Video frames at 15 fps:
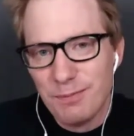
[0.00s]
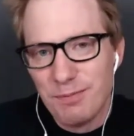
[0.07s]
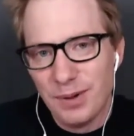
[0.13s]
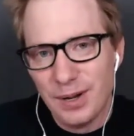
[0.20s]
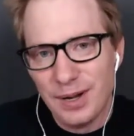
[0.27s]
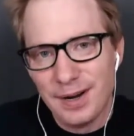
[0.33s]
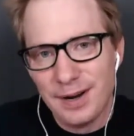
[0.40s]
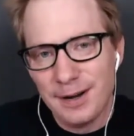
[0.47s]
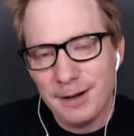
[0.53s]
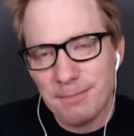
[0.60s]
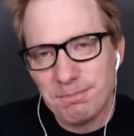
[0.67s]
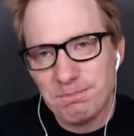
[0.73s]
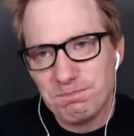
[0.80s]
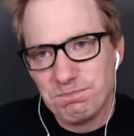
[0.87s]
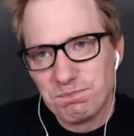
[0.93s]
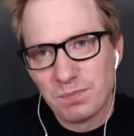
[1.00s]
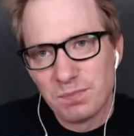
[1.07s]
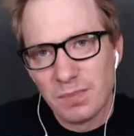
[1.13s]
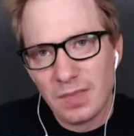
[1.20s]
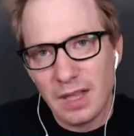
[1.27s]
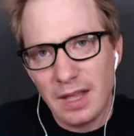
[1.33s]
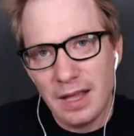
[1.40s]
But um,
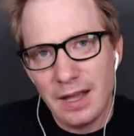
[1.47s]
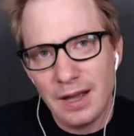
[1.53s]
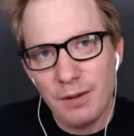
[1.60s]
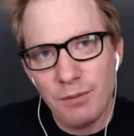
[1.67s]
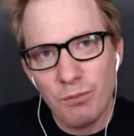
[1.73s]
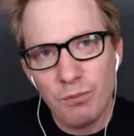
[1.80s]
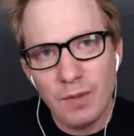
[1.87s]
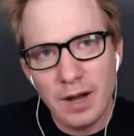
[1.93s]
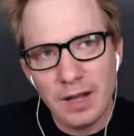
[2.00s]
and